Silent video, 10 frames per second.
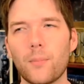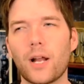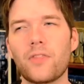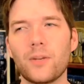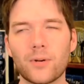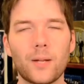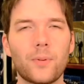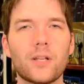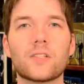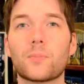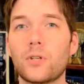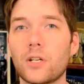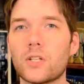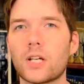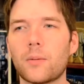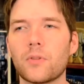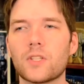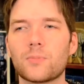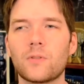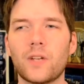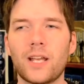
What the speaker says: But I think Brad Pitt does a pretty good job in this movie,